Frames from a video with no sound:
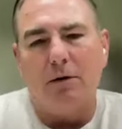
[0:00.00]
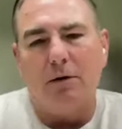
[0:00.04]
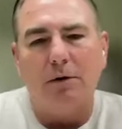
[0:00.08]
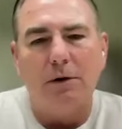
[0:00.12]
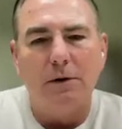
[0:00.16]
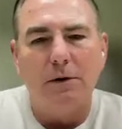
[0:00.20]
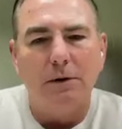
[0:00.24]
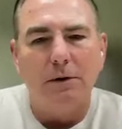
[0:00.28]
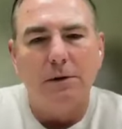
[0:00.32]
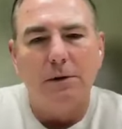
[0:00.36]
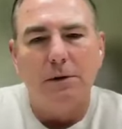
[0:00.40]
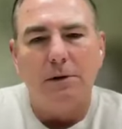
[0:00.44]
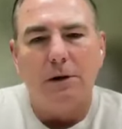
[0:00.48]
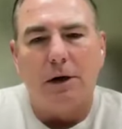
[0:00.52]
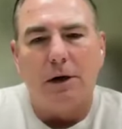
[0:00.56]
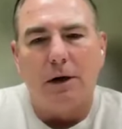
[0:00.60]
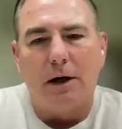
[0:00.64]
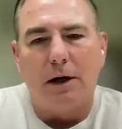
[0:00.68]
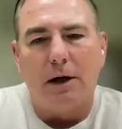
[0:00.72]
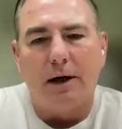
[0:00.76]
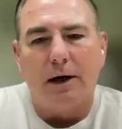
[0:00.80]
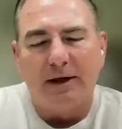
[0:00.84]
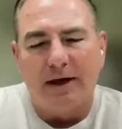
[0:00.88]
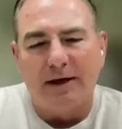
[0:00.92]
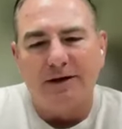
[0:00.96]
So
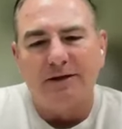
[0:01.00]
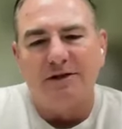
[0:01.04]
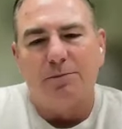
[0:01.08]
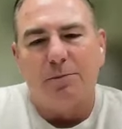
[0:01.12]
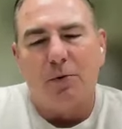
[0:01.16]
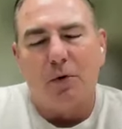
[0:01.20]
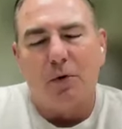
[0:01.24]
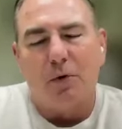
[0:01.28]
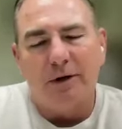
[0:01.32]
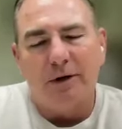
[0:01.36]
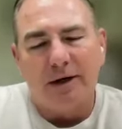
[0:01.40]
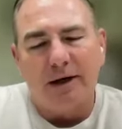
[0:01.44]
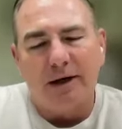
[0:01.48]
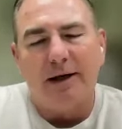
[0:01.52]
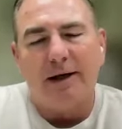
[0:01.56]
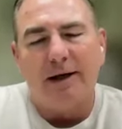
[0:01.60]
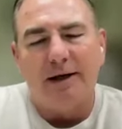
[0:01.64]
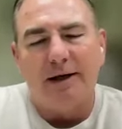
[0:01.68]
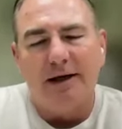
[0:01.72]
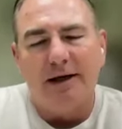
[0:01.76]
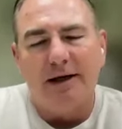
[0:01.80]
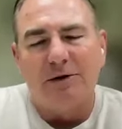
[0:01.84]
uh, I think it's important to